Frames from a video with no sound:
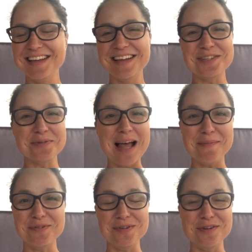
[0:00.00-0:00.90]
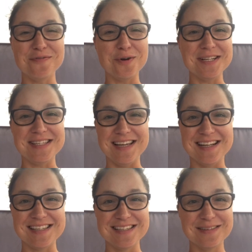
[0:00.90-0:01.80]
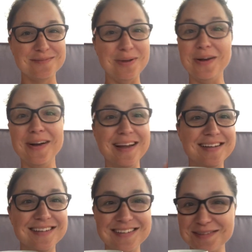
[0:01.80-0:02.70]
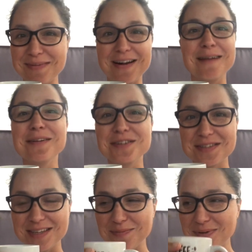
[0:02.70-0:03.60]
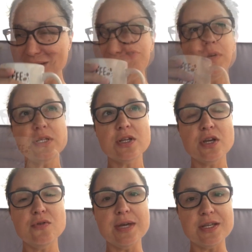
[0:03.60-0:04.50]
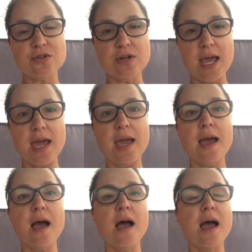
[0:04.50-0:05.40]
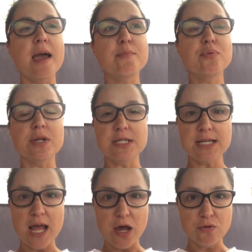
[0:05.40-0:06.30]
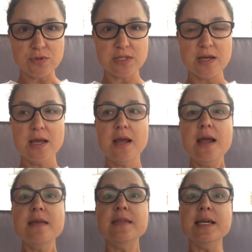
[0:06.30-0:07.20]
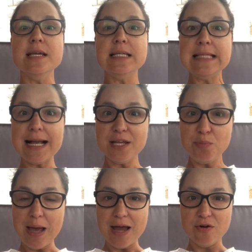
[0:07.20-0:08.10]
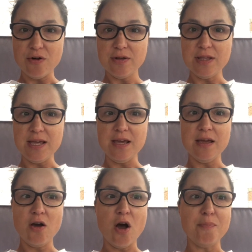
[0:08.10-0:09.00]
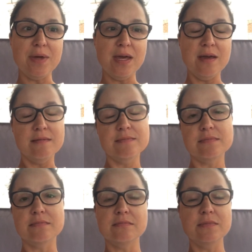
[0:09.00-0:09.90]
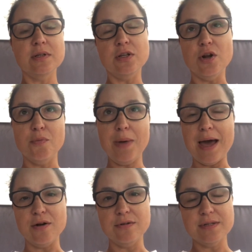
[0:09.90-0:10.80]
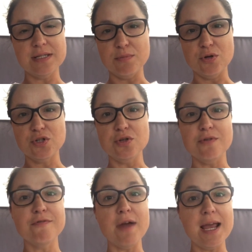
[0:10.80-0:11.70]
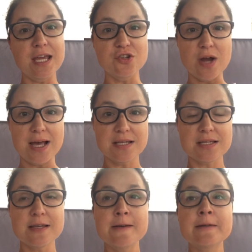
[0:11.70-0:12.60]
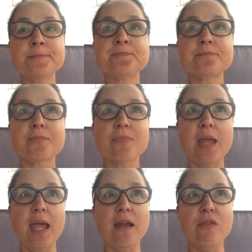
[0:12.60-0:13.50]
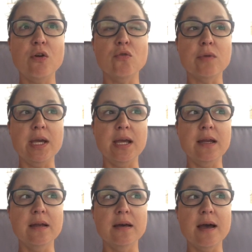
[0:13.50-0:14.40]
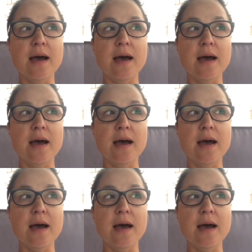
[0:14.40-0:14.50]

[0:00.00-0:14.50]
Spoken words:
That's what happens when you're 46, period. Doesn't matter how much you sleep. After I saw you yesterday, I printed out the second pattern, the copy, you know, pattern similar to the Frankie dress in the green